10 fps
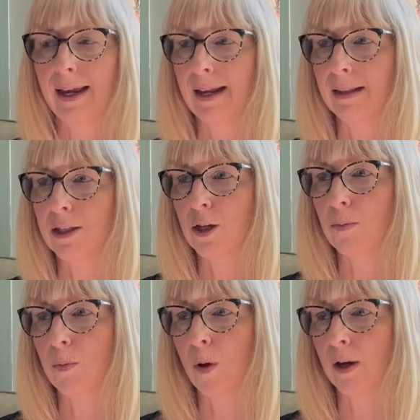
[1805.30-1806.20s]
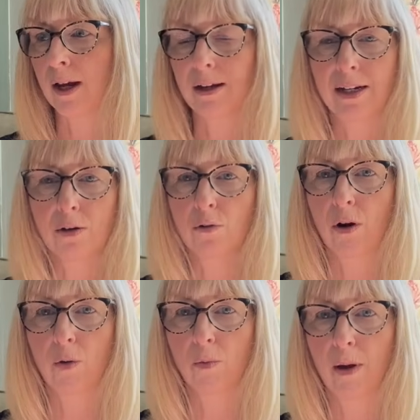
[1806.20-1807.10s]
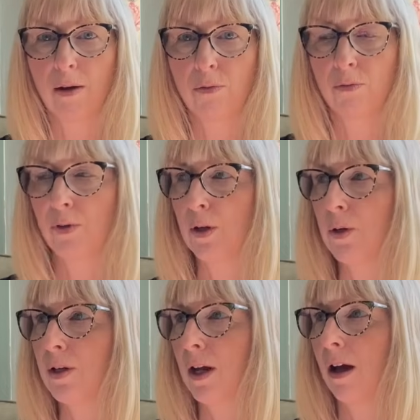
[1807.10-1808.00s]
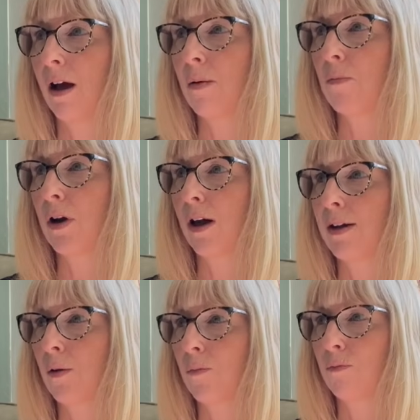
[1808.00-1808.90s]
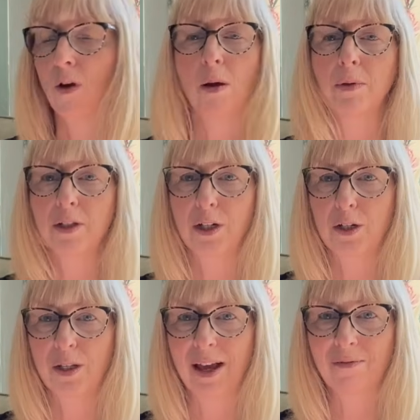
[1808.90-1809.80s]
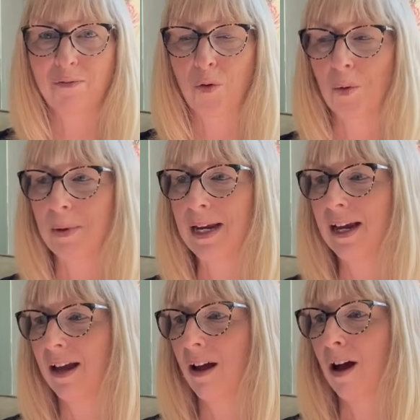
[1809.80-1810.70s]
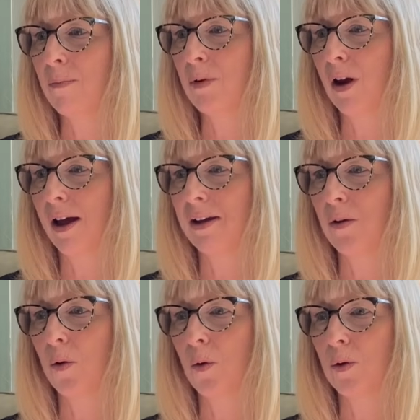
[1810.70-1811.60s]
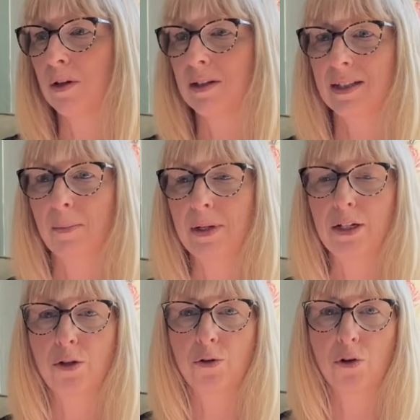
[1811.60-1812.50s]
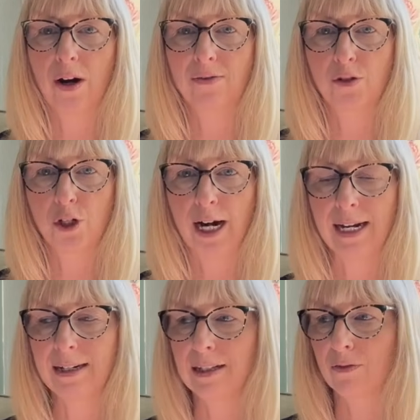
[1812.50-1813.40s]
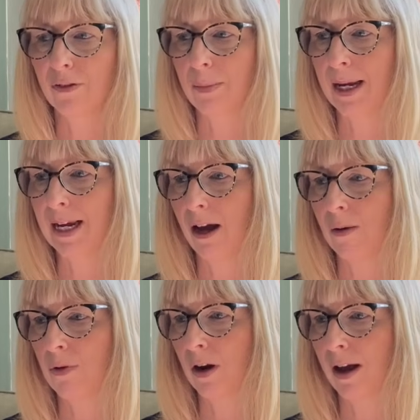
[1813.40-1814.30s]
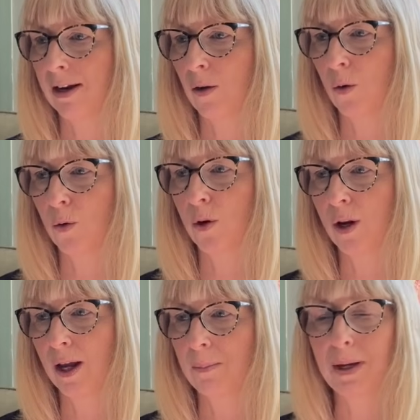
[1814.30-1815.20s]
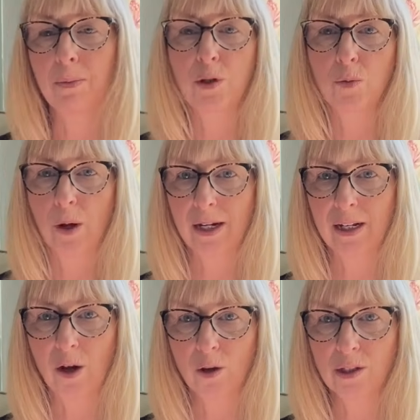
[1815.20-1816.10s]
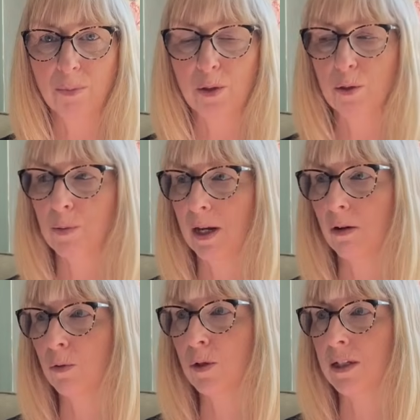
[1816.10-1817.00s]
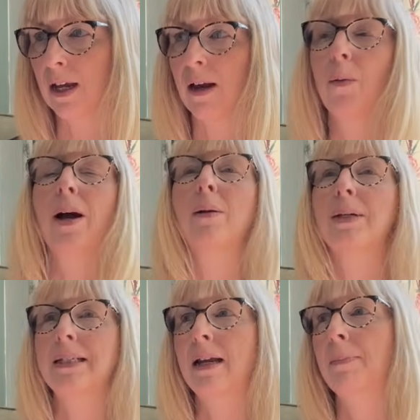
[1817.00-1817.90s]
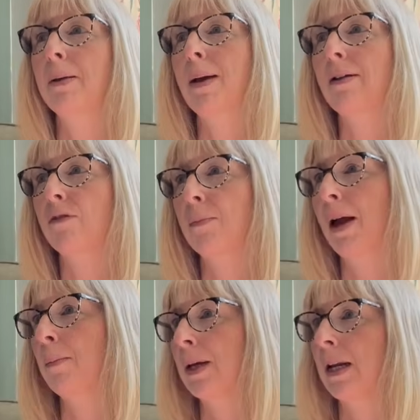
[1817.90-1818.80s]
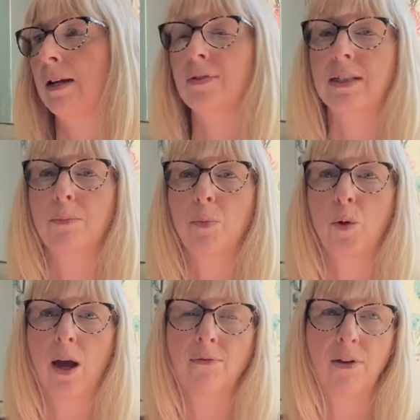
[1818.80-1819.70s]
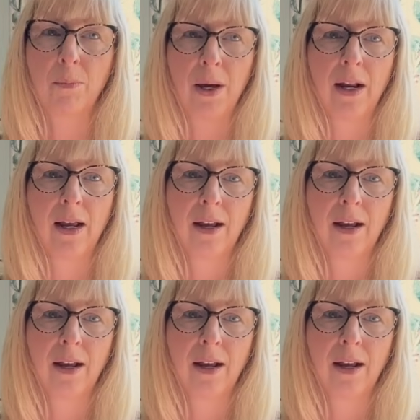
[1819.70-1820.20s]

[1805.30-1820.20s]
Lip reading: in the supermarket. I don't grow all my own food. I'm reliant on farmers to do that for me. I'm reliant on somebody to drive trains for me. I'm reliant on people to work in hospitals. We can't all just go, well, we're stepping back from that. We're going to live a simple life and we're,